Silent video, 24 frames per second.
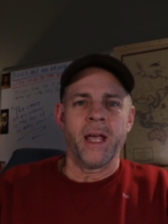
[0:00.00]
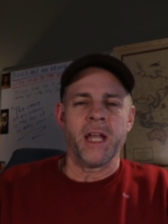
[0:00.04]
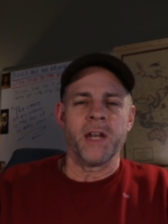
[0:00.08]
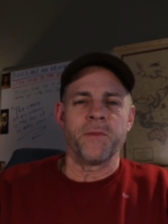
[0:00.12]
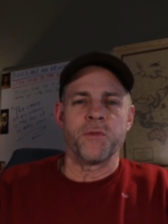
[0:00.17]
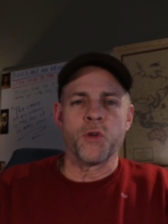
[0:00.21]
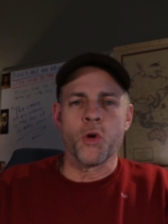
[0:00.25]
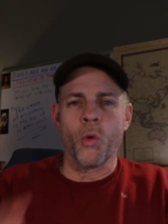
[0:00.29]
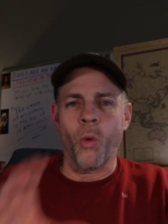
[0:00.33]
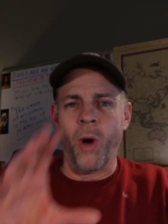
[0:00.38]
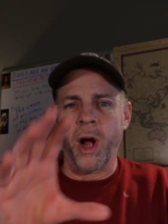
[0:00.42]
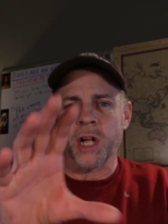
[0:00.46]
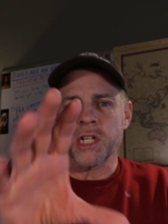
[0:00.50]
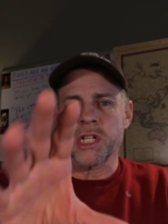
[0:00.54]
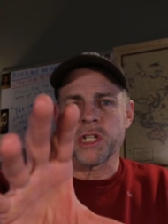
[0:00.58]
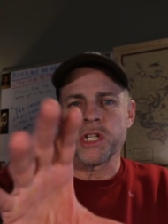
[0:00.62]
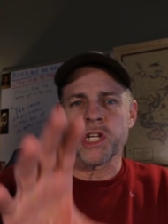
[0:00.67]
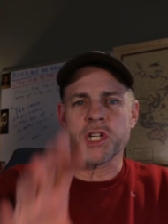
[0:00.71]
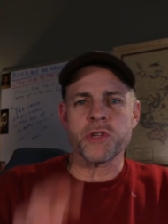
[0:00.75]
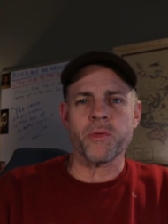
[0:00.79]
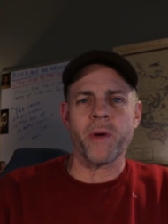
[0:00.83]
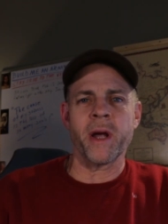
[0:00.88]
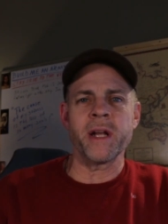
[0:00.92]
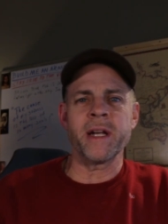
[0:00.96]
And if you're
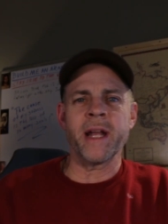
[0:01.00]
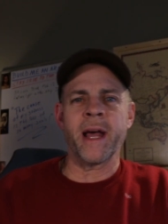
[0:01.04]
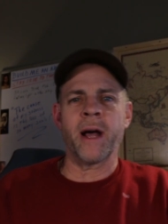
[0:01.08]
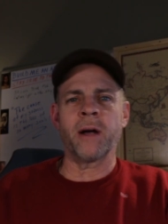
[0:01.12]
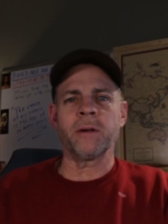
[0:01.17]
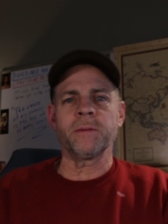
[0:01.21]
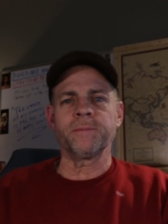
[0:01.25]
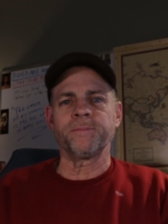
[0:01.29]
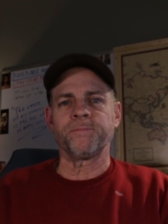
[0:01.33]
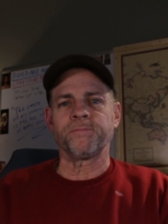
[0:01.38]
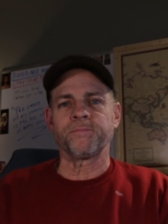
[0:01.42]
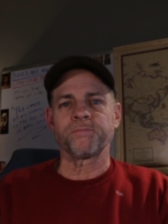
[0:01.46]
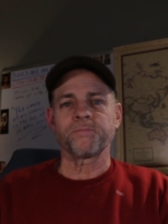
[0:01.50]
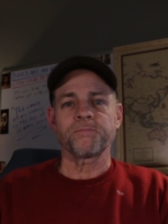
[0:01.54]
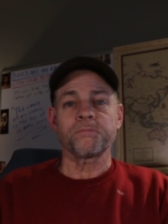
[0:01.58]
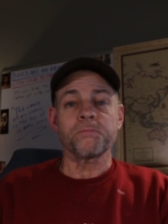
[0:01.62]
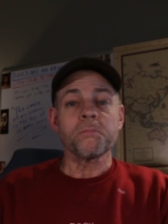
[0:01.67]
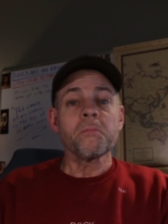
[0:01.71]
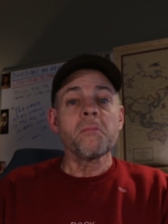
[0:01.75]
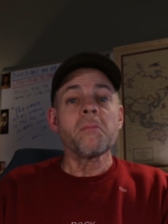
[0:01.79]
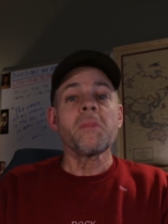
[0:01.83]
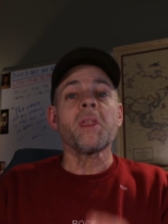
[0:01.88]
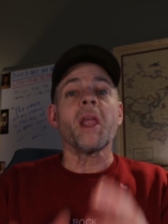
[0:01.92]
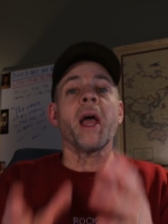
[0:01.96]
watching this right now,
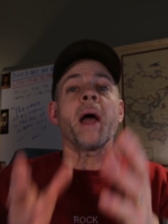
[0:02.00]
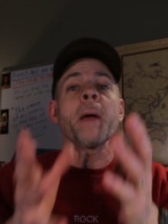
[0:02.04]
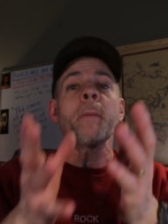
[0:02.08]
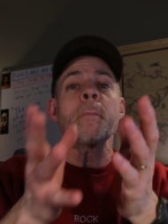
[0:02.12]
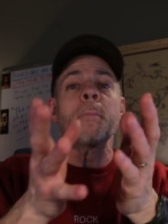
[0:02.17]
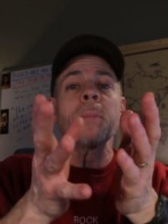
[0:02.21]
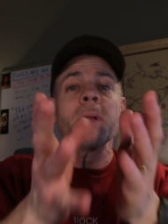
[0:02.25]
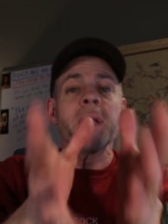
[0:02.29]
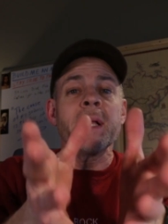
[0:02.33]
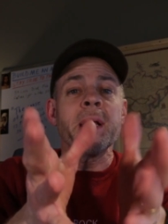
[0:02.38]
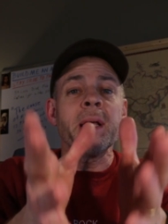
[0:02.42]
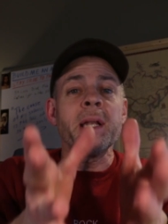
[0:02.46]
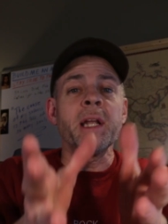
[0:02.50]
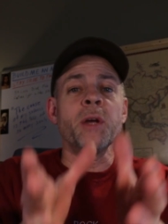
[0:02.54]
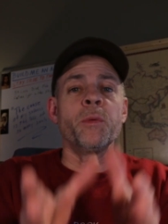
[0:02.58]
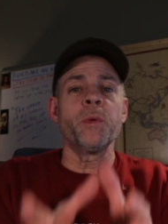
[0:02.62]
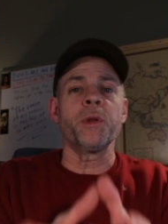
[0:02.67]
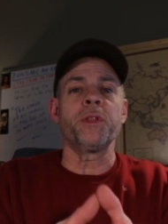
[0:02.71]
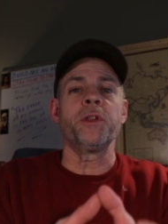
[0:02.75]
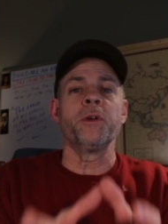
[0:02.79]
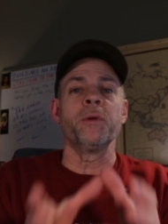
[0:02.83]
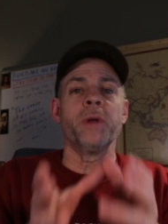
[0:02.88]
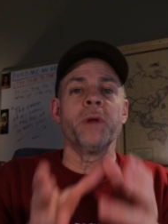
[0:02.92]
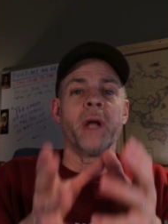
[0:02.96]
I'm pleading
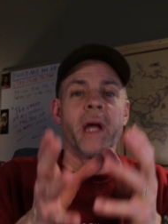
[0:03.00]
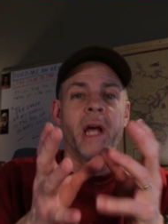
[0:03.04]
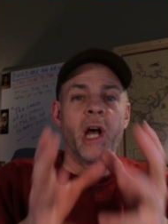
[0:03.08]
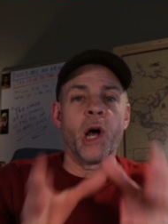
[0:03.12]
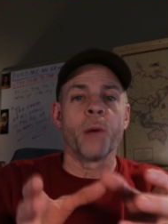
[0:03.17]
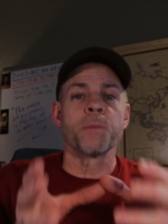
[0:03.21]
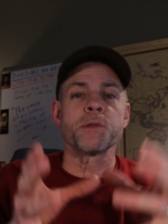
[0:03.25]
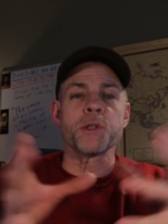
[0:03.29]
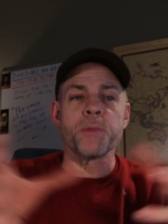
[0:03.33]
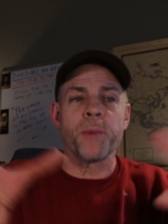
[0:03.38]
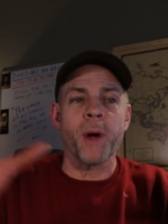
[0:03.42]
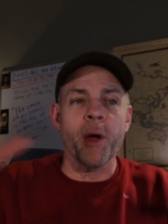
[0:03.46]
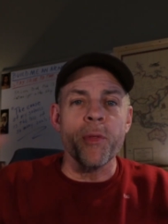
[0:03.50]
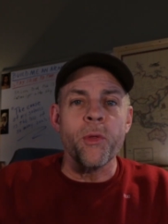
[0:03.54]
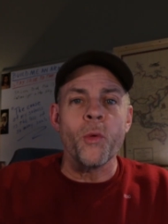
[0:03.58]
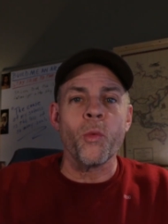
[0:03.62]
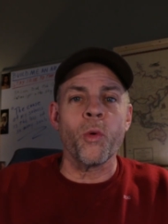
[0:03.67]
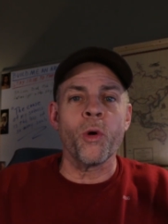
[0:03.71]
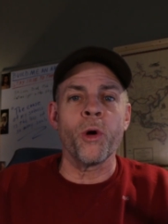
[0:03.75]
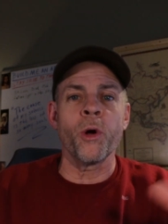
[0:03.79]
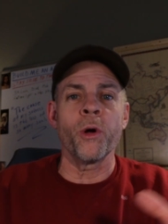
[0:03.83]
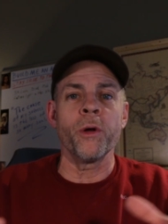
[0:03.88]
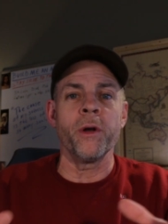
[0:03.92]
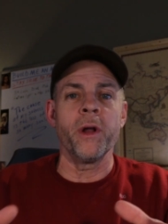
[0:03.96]
with you to help spread the
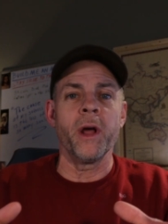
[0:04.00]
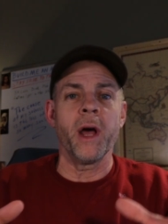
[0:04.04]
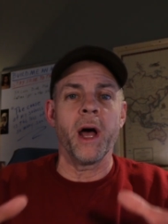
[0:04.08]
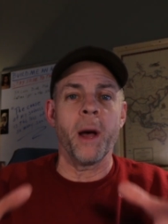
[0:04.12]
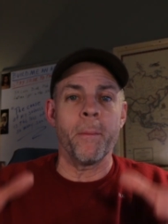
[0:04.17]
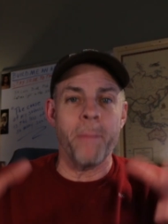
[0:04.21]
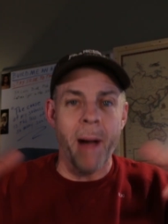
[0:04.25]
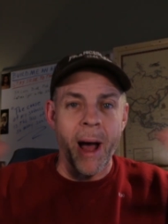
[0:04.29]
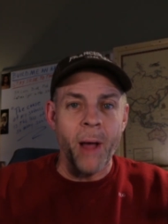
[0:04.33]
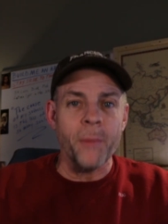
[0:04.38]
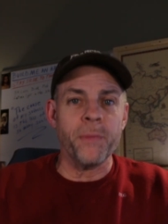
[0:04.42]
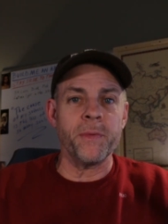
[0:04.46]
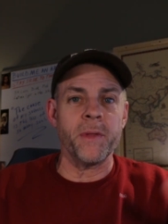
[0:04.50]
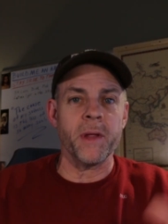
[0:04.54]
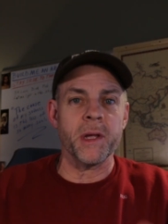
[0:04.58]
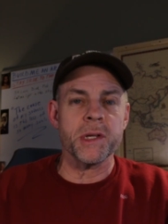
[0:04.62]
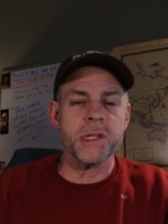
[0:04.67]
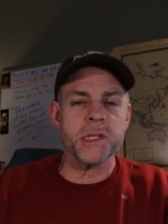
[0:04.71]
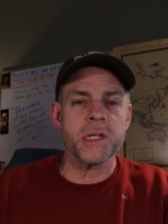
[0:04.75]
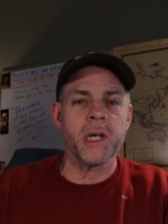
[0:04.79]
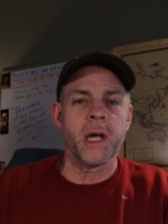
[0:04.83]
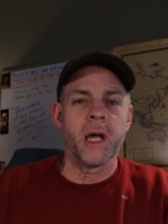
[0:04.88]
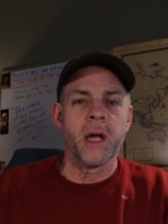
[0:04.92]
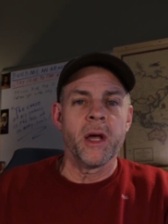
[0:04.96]
word about
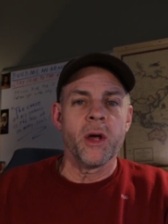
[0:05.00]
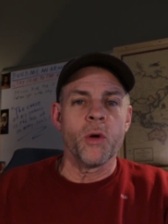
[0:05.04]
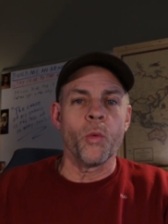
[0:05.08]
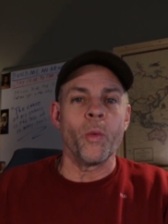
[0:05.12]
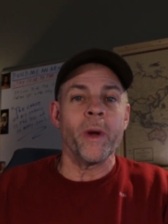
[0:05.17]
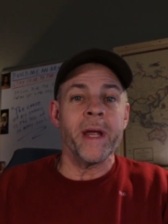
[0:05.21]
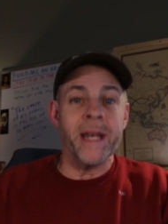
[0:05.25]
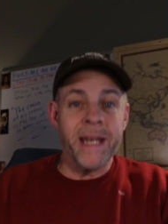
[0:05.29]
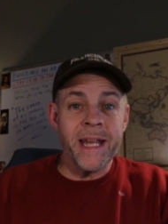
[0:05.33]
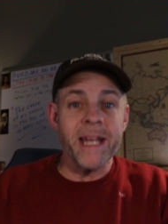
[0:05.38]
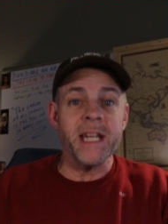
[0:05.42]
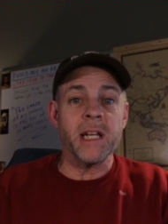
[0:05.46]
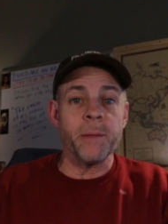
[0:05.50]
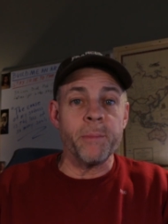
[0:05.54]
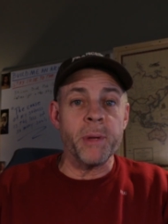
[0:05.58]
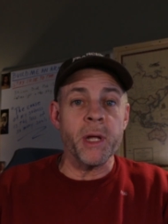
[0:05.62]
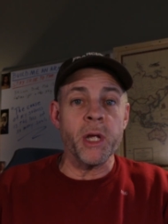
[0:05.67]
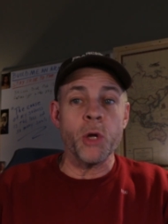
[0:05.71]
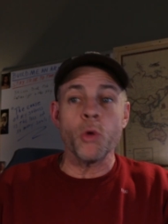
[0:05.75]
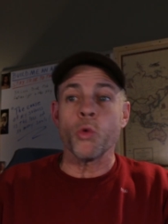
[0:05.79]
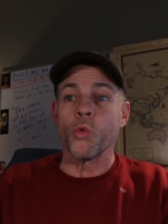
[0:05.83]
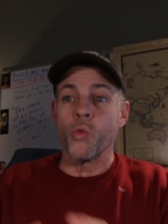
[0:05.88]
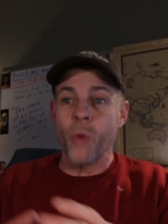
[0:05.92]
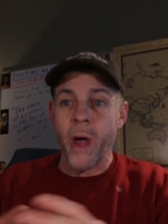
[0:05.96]
this. We need to
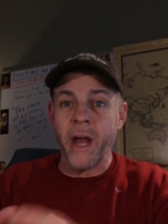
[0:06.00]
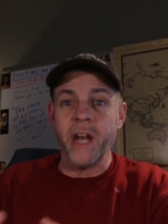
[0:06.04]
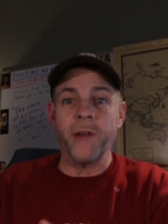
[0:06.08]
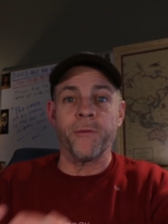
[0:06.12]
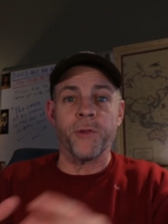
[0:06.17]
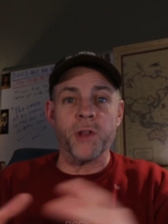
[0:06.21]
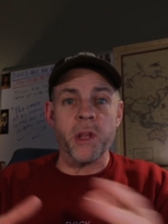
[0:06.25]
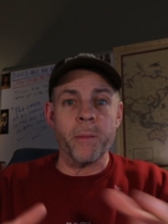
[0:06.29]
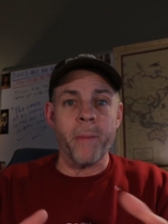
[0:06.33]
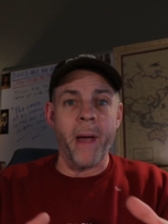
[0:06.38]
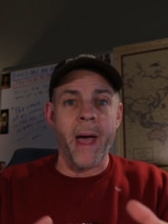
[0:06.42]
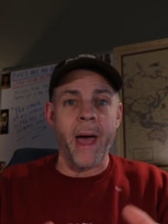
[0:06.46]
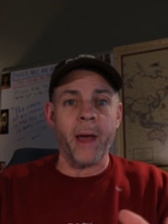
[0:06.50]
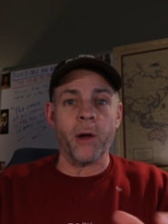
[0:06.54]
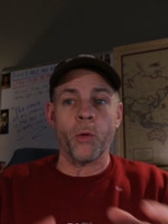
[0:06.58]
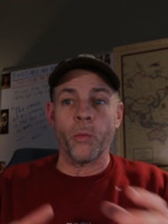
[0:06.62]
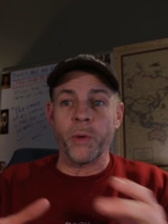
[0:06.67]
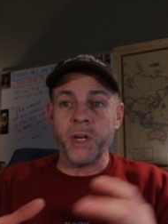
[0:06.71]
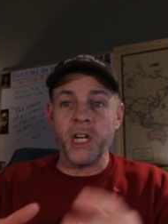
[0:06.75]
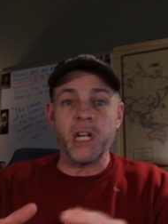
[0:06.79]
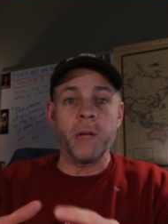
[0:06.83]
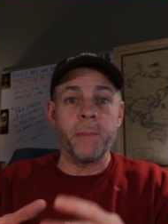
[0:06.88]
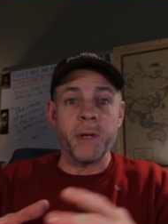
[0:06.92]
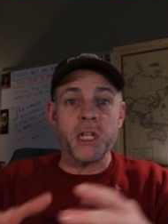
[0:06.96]
be ready for the battle.
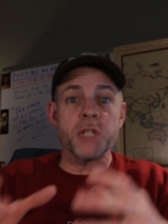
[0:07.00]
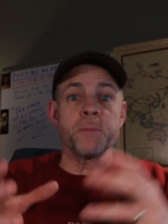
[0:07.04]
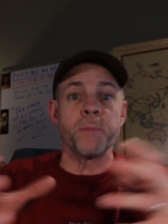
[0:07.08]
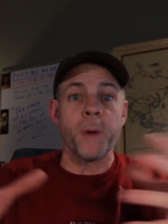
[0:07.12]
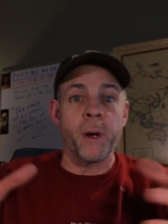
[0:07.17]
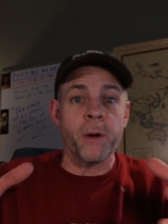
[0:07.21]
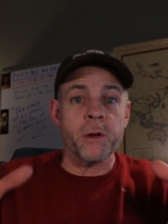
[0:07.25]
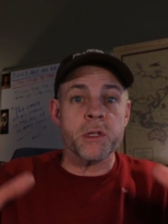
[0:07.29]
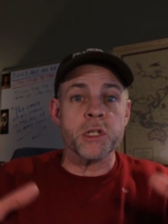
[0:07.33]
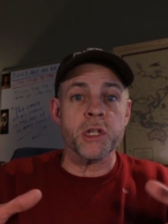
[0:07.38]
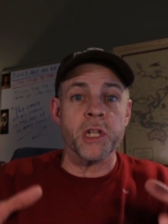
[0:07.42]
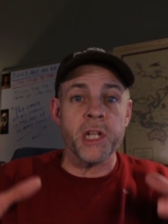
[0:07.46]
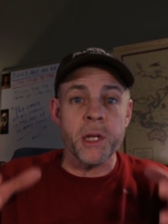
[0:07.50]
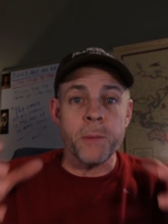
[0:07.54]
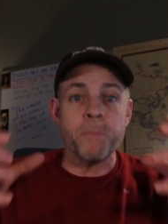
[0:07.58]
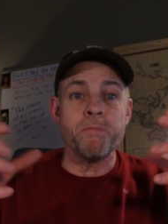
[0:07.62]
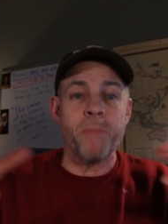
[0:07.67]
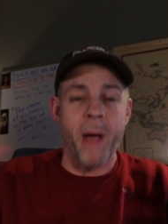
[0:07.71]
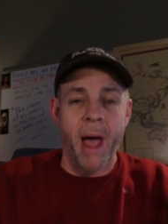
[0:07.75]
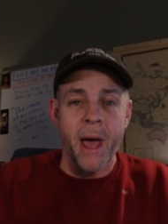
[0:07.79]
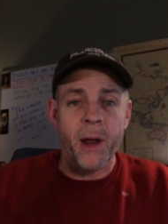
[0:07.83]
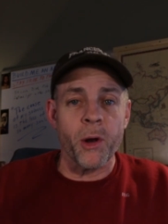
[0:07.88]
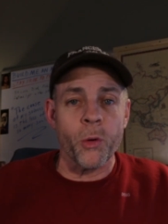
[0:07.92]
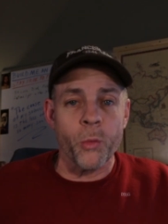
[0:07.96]
We need to be spiritually
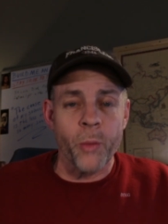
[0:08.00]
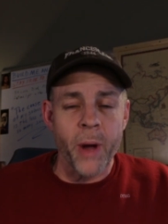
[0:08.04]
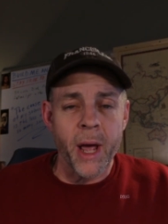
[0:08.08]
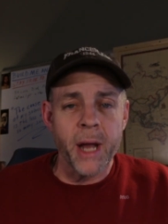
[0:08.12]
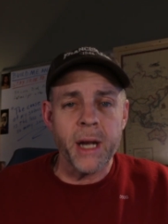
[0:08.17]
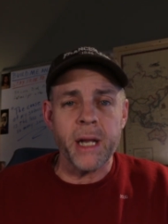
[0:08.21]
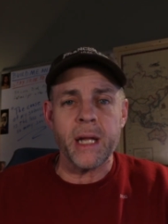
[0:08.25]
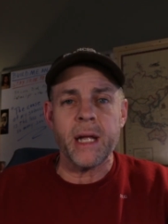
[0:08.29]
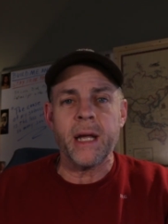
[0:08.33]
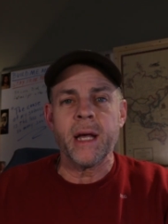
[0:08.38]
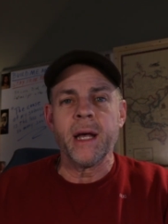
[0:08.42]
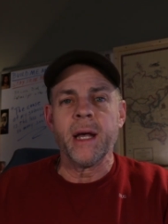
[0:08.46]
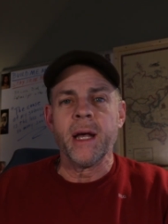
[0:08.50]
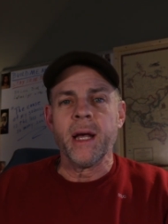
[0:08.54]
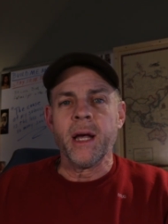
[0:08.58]
battle ready.